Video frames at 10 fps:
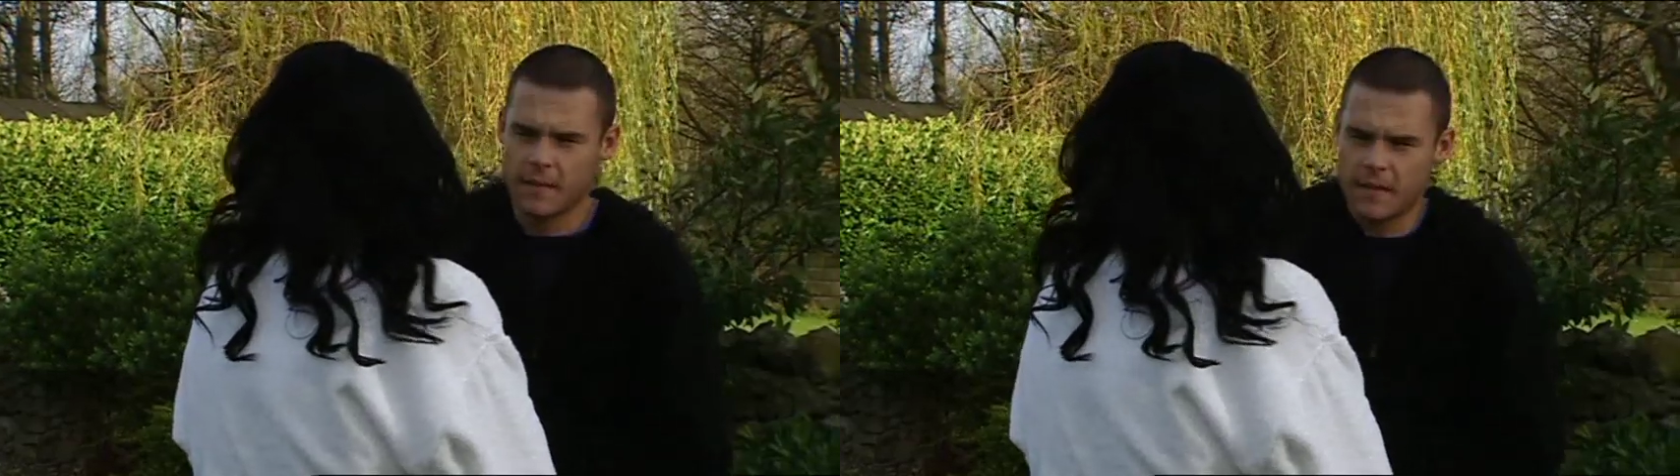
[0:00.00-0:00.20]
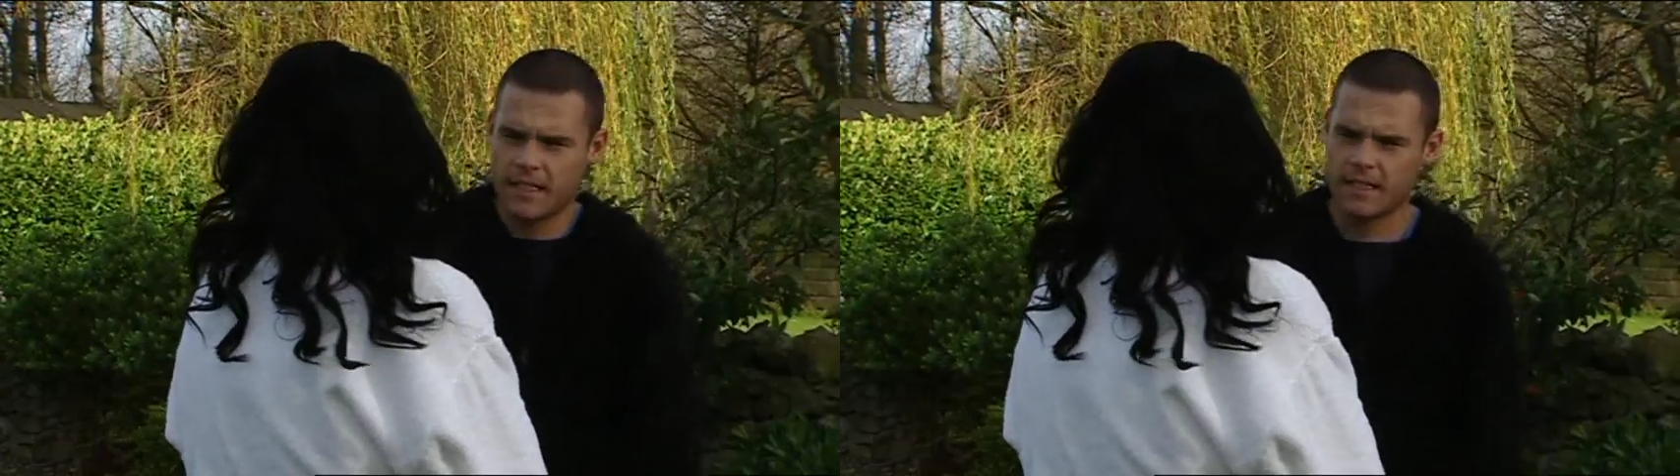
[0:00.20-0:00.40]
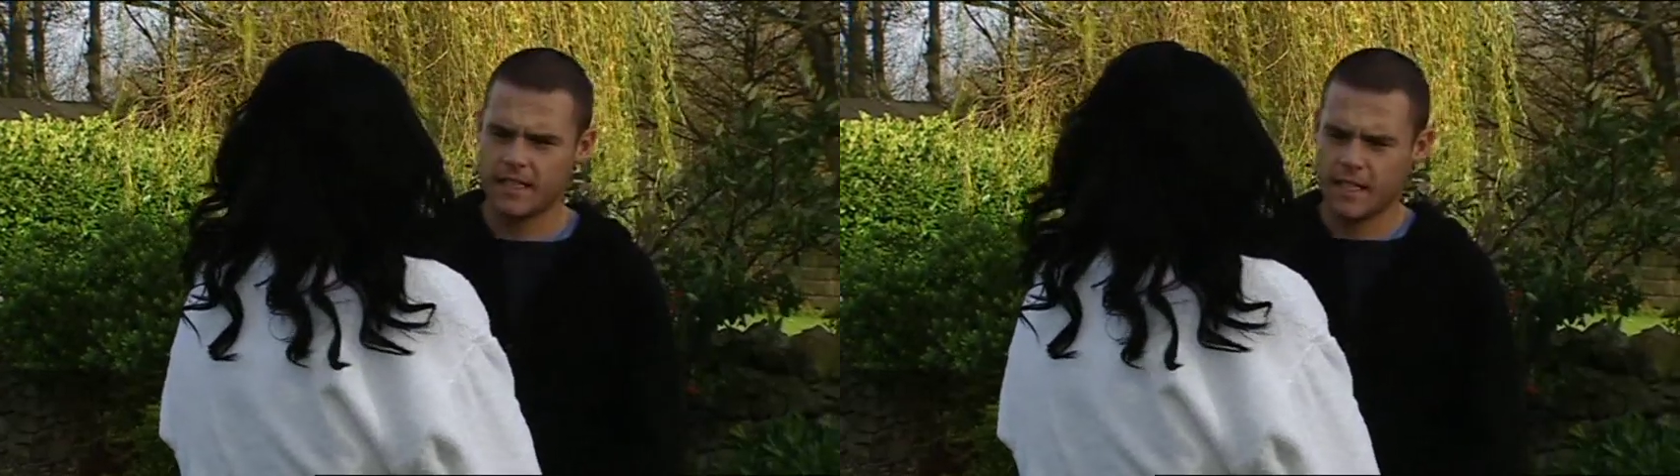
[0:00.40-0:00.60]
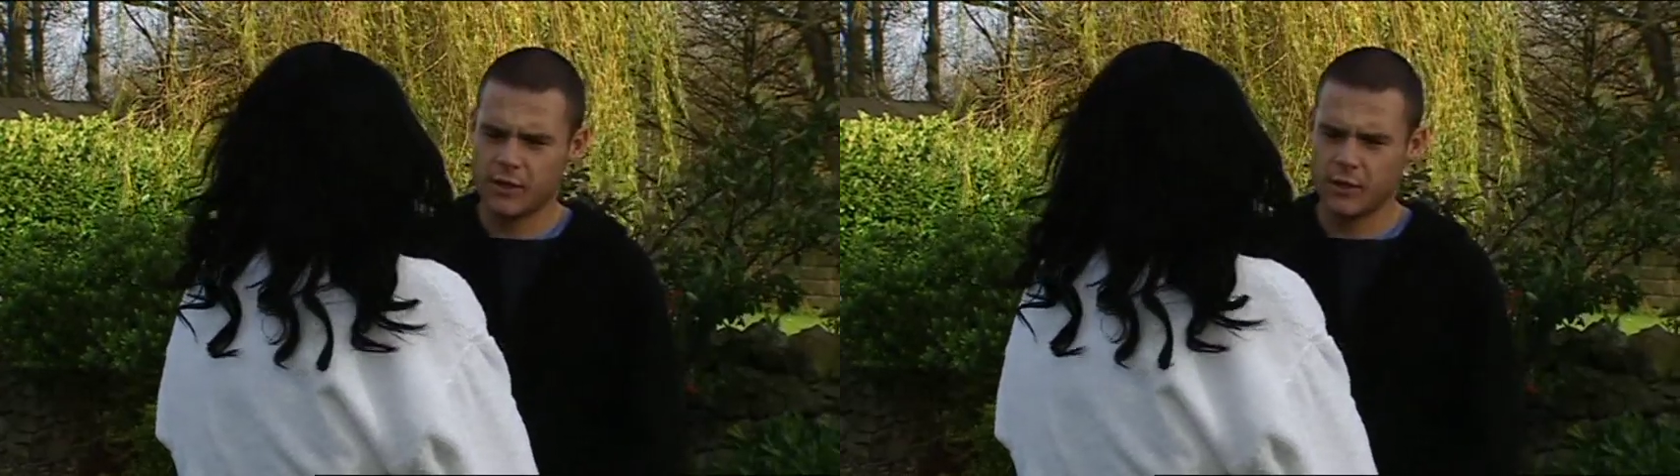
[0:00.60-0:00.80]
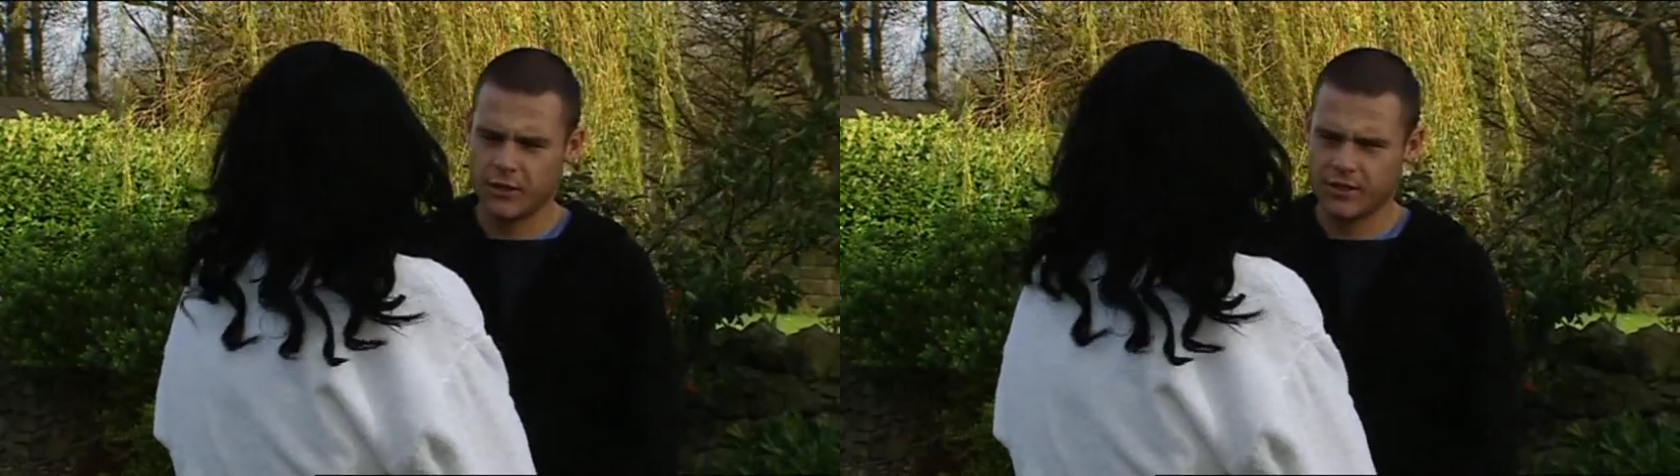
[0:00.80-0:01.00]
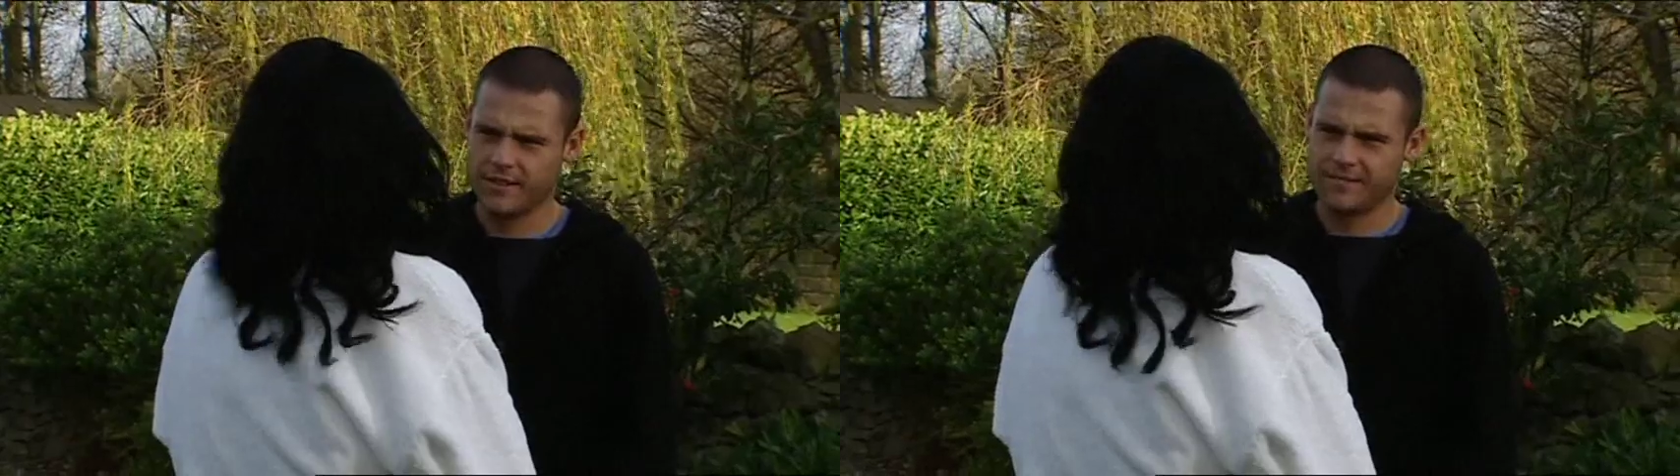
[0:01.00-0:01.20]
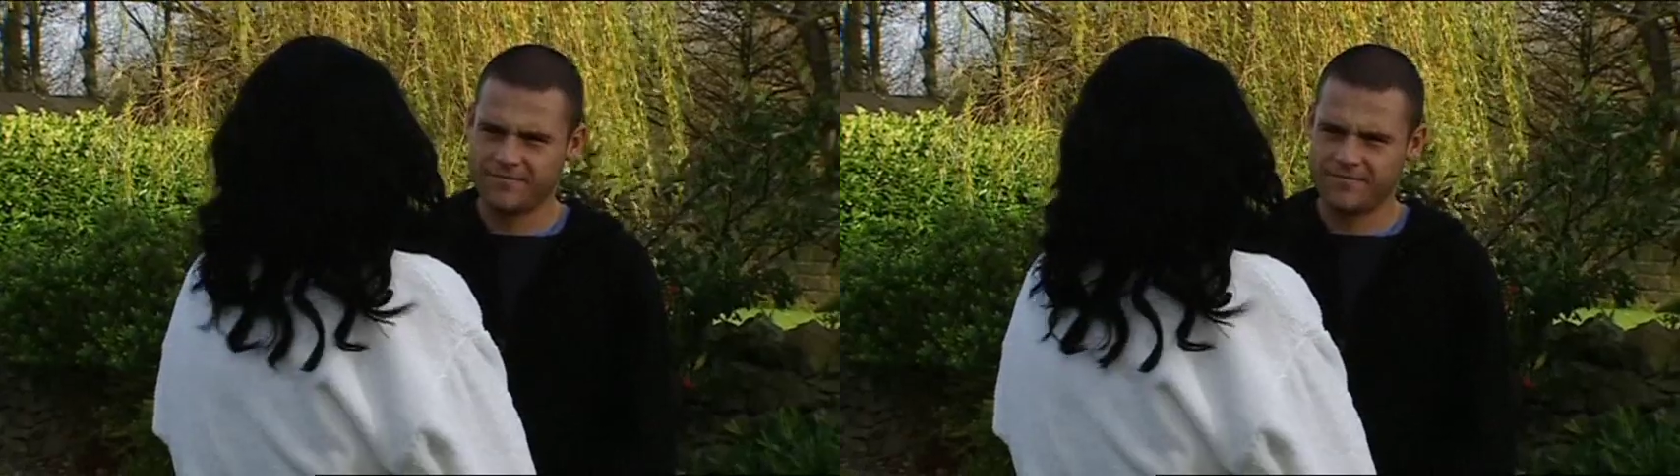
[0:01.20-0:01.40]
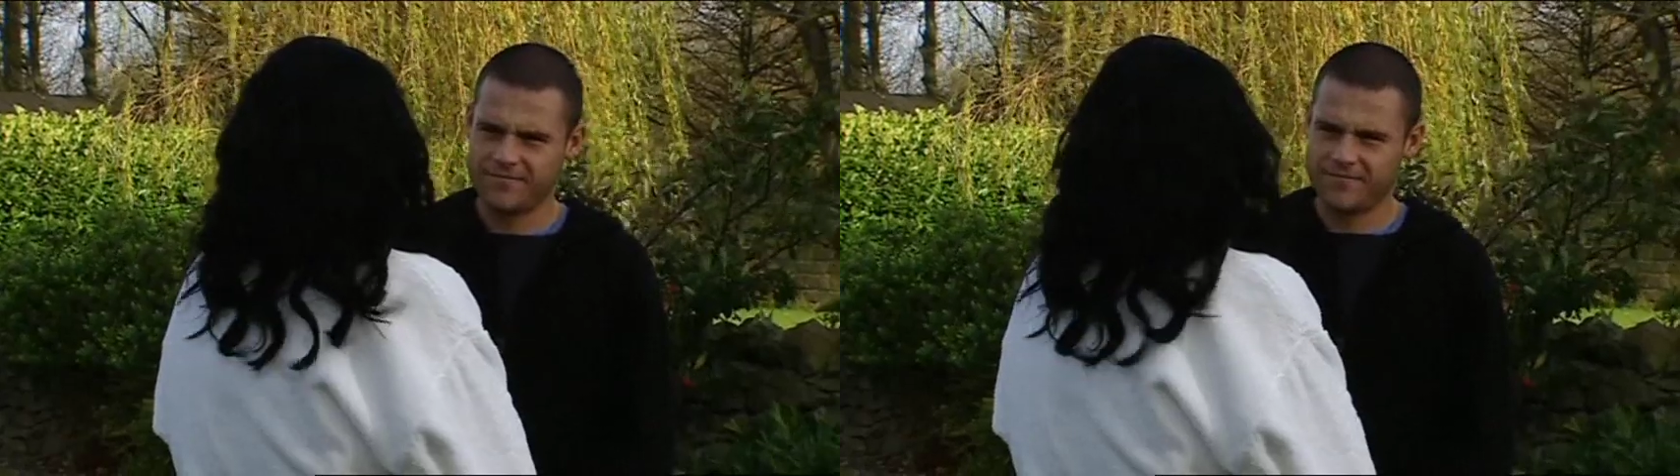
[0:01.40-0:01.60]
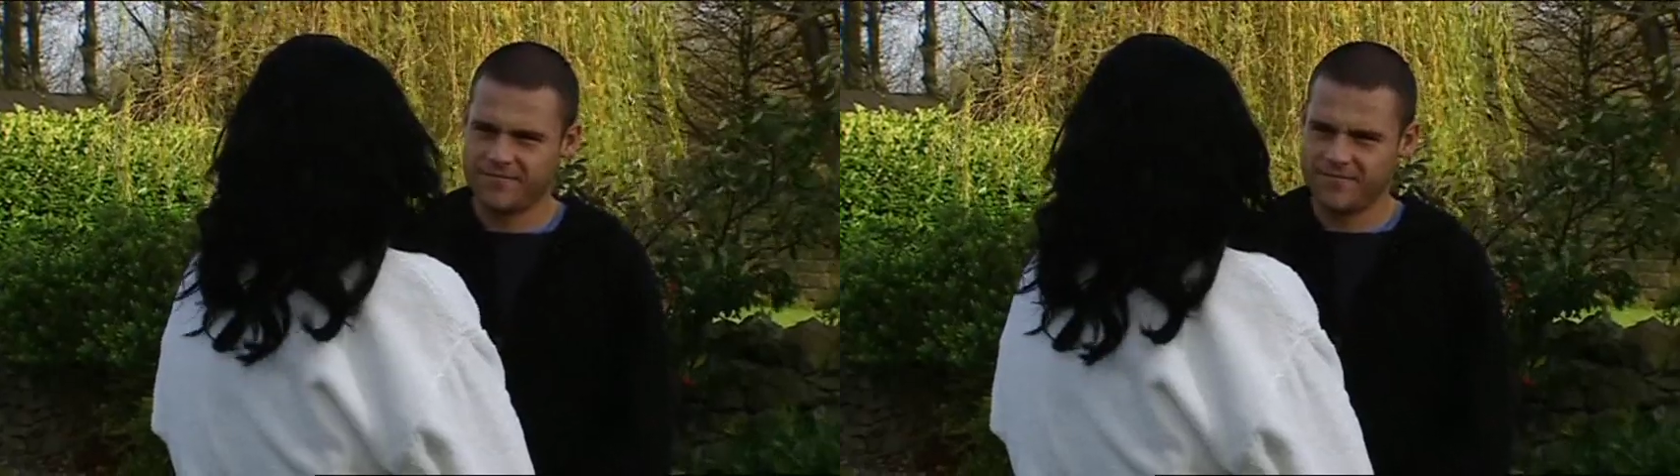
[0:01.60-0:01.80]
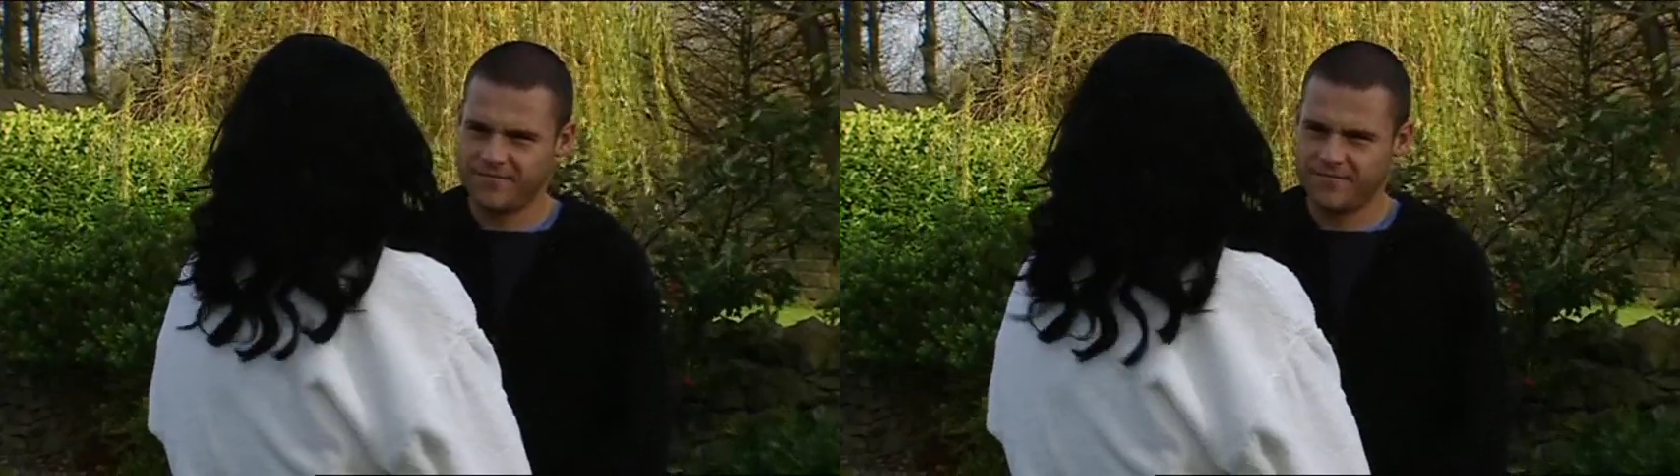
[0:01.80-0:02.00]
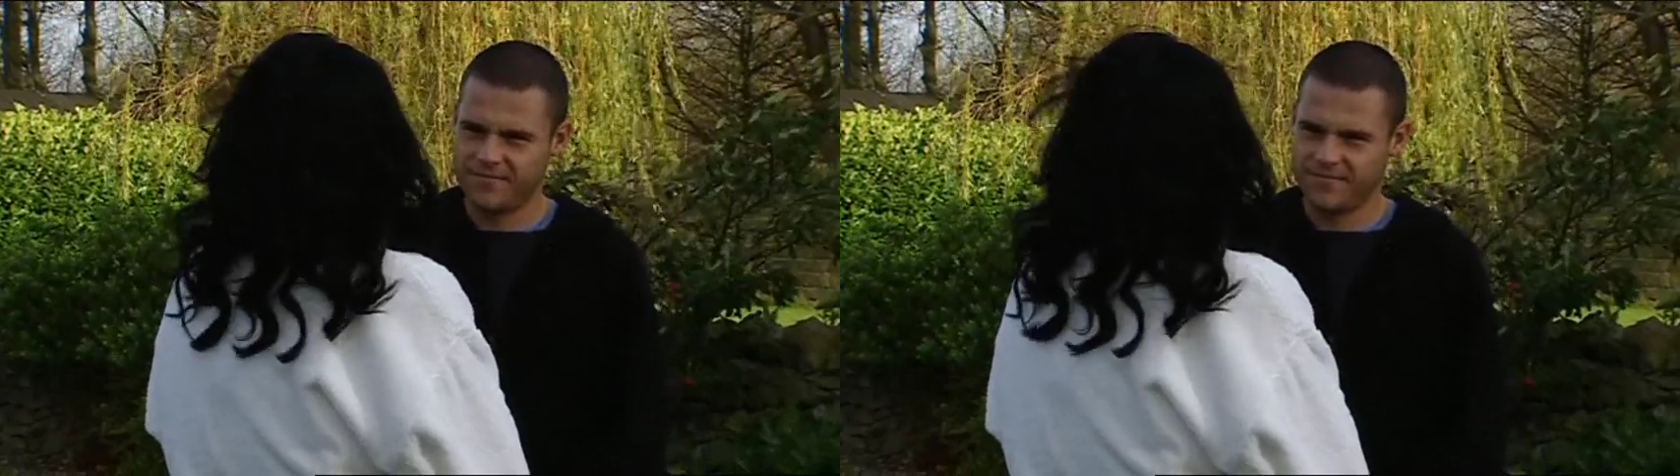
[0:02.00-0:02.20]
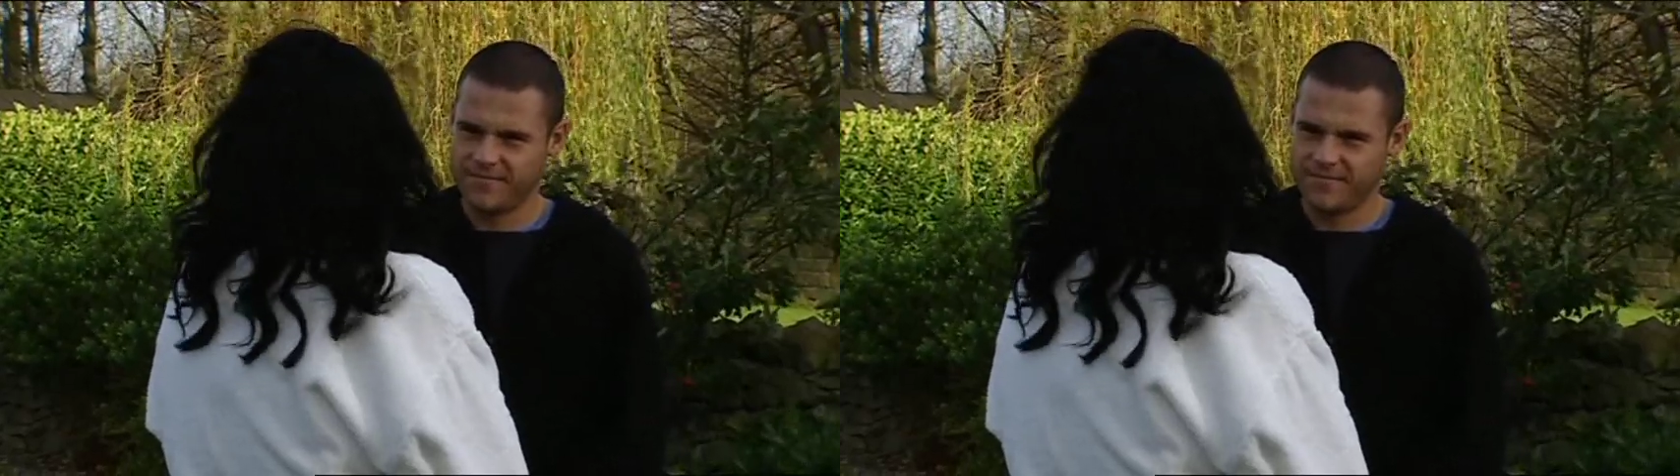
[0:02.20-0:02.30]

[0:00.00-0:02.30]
I am, yeah. Detour. You